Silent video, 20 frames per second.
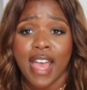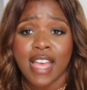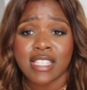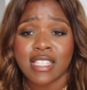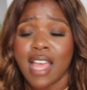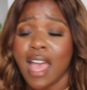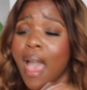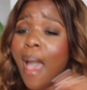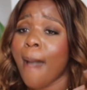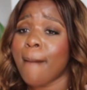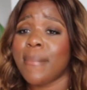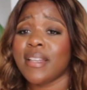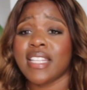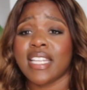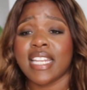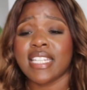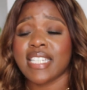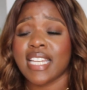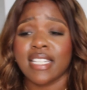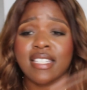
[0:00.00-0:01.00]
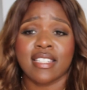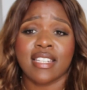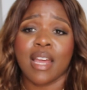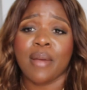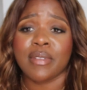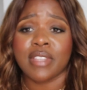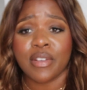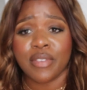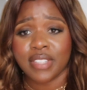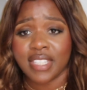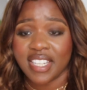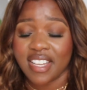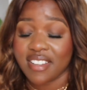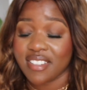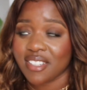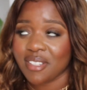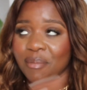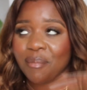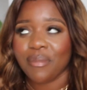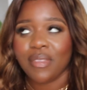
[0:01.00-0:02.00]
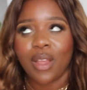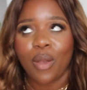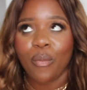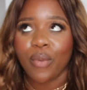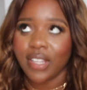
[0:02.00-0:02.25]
fast, but then he takes his time with everything else.